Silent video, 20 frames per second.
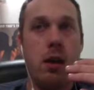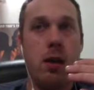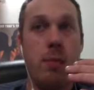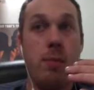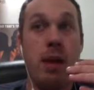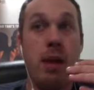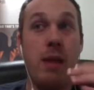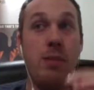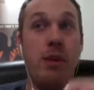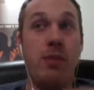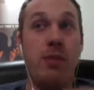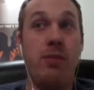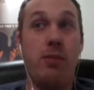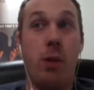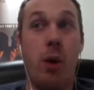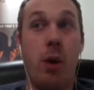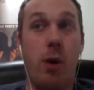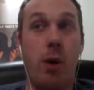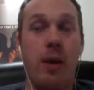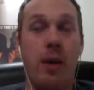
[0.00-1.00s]
maybe
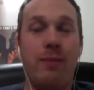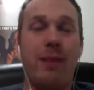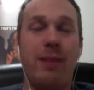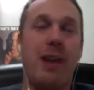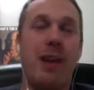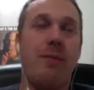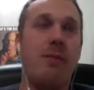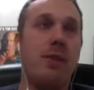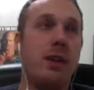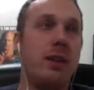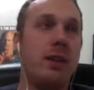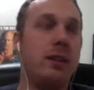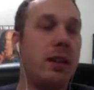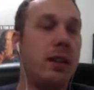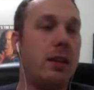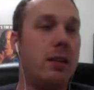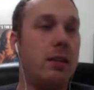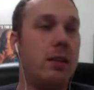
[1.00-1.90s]
throw in. I don't know.